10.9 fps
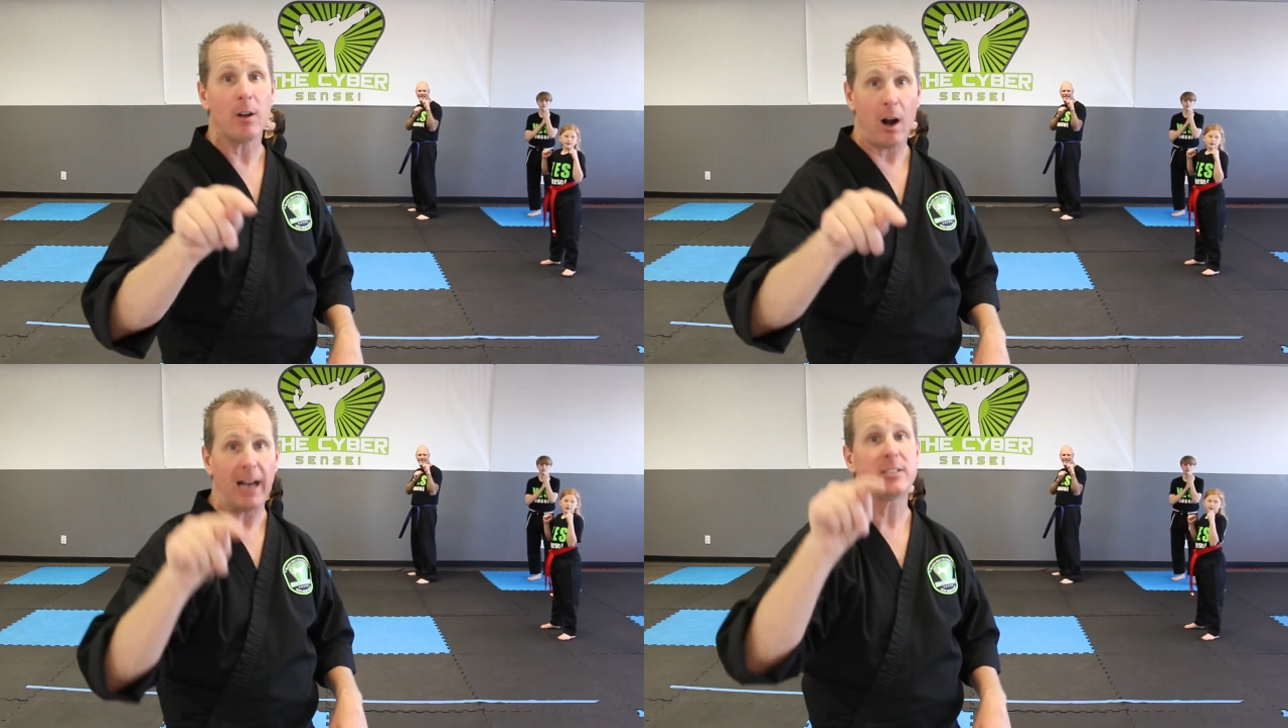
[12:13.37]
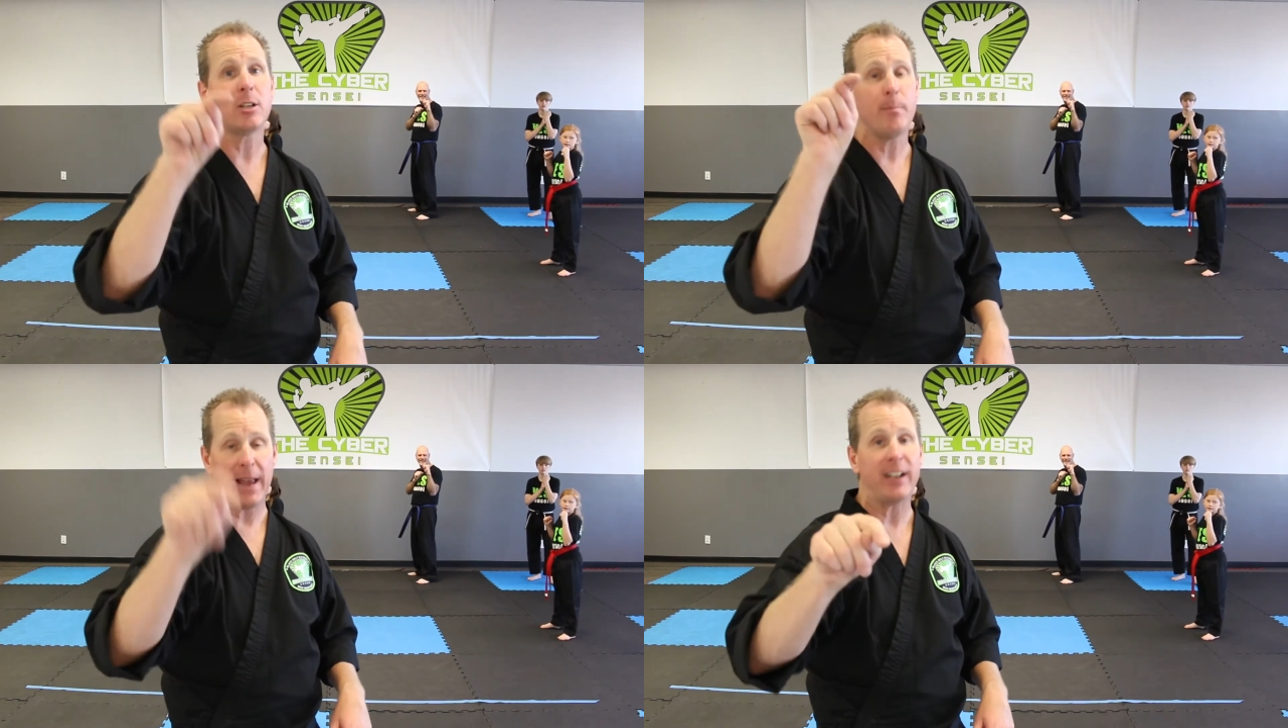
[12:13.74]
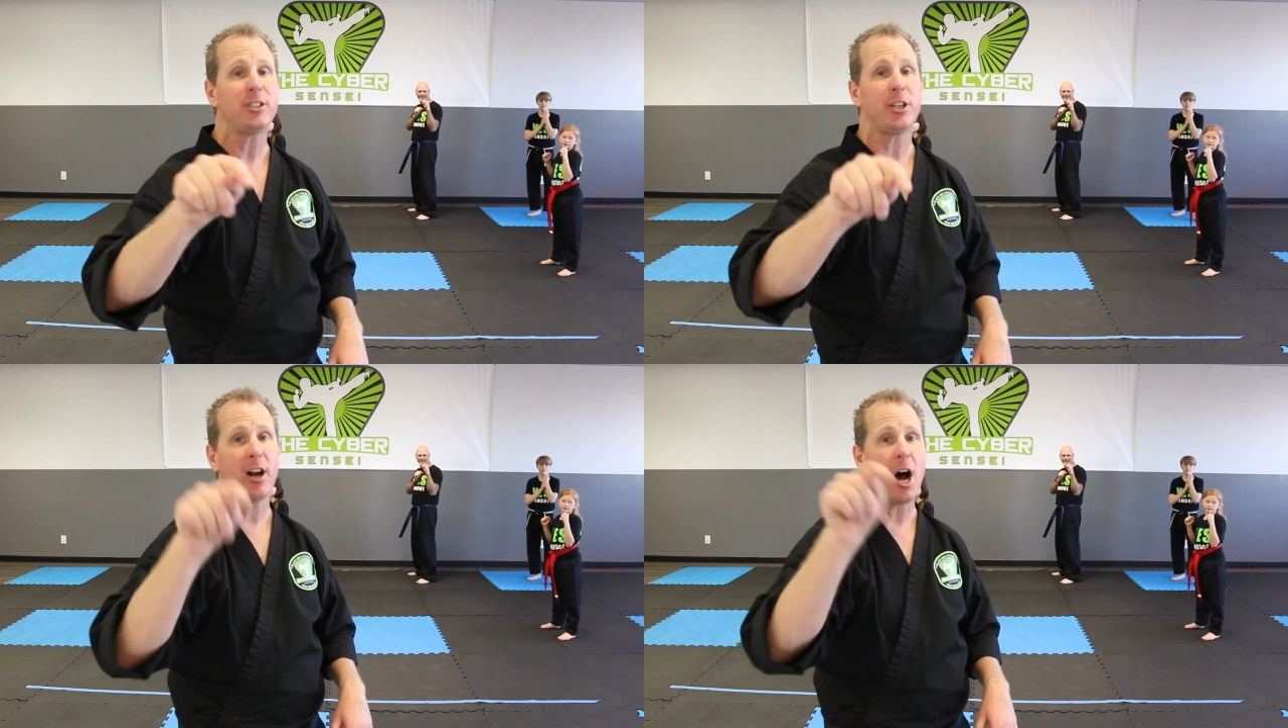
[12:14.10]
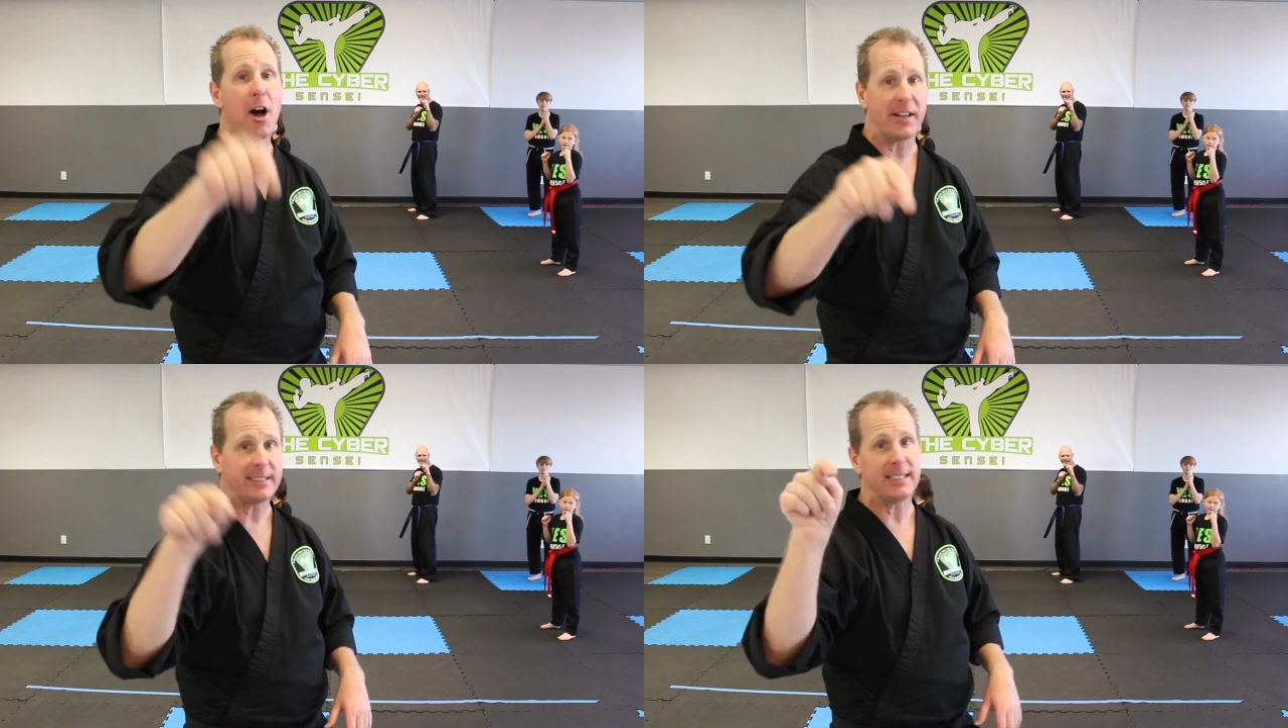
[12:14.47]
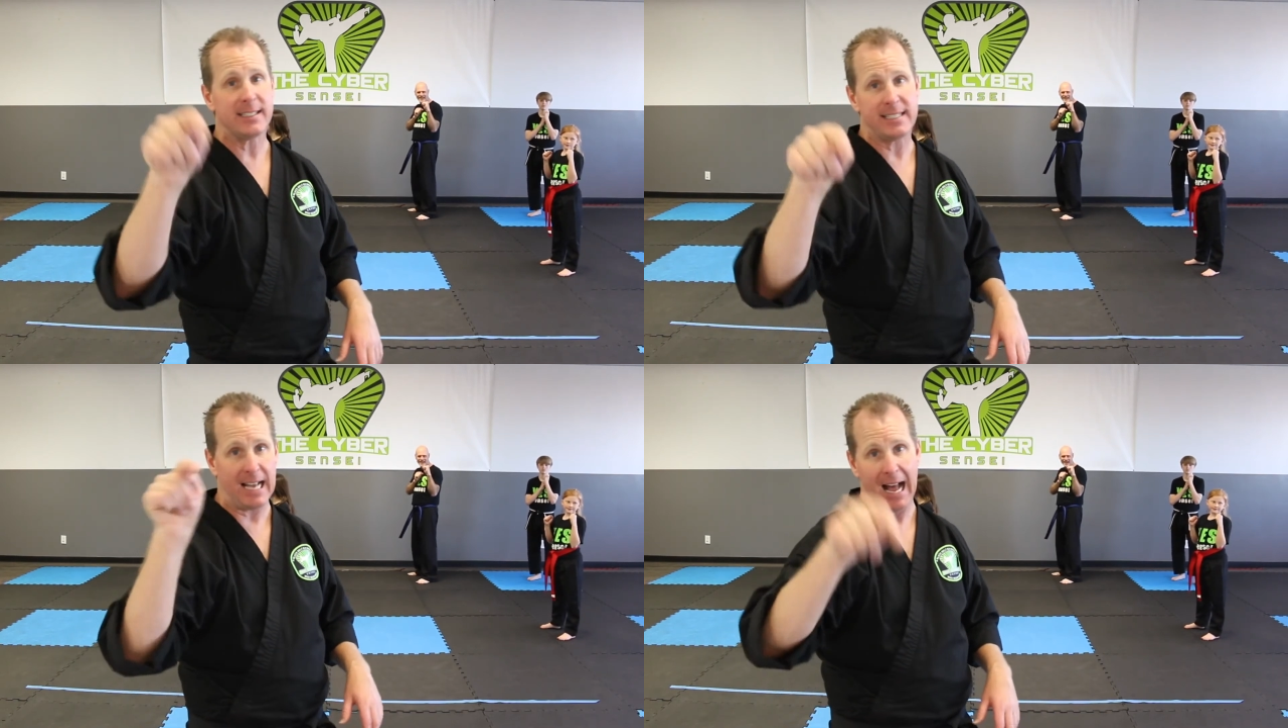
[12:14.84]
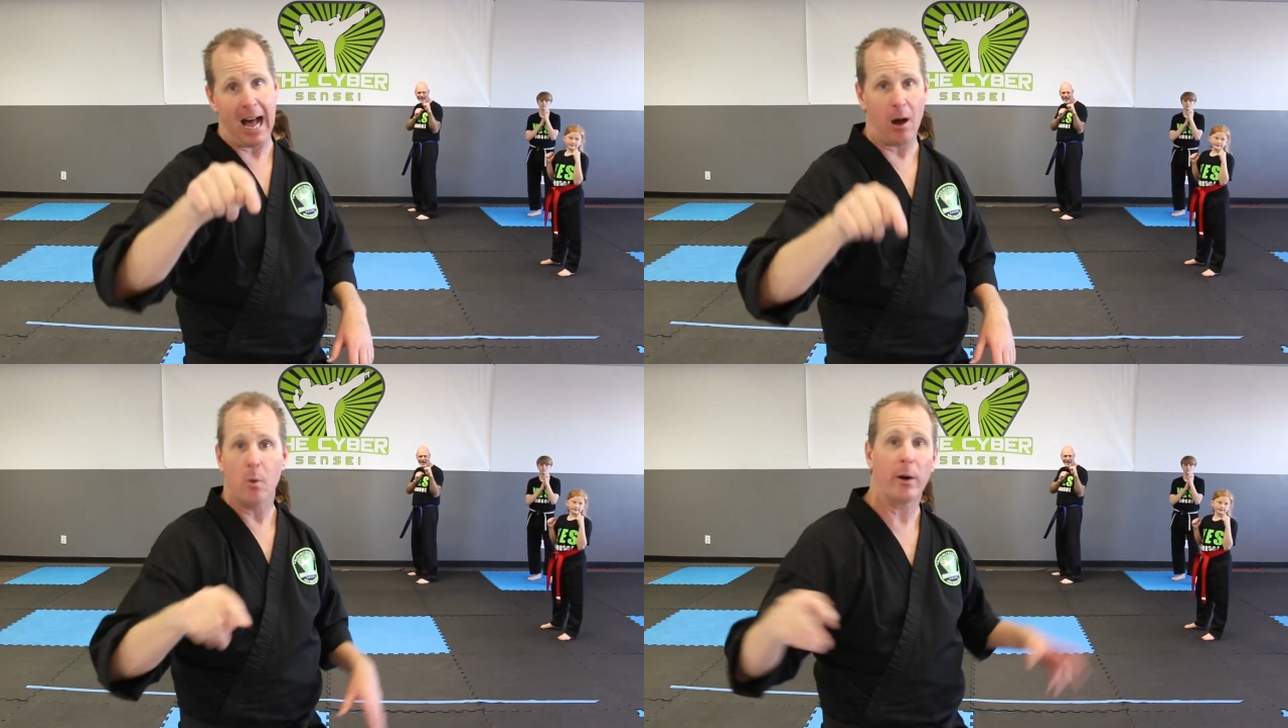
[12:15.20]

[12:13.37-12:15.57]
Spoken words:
All right, so make sure you're honest and sit out.